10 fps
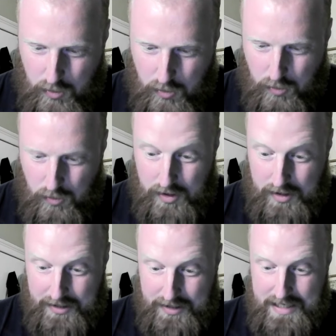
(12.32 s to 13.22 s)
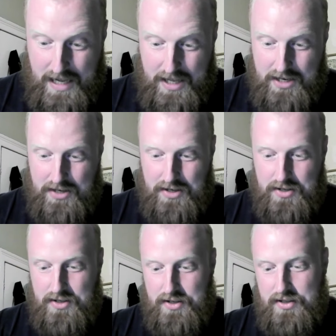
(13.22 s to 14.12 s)
or intend,
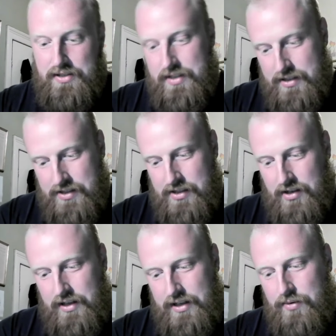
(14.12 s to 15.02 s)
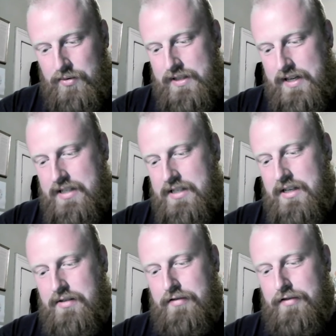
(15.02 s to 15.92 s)
design or
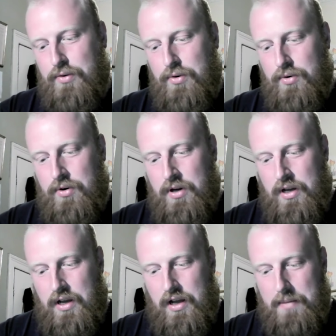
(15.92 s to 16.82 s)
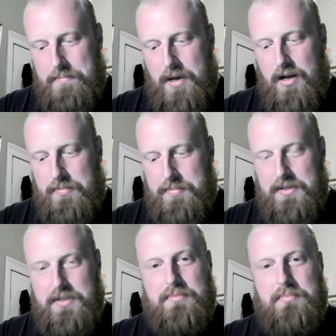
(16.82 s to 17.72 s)
destine for a
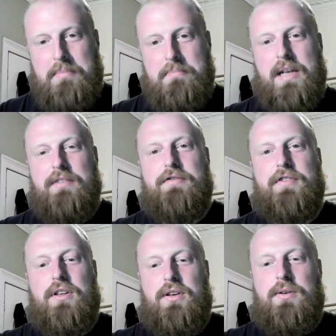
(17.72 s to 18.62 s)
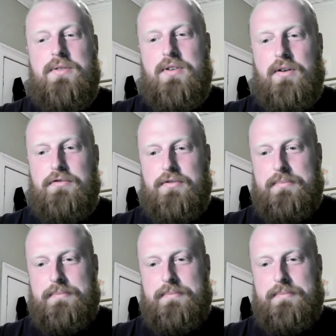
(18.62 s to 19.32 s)
purpose, be meant for the use of.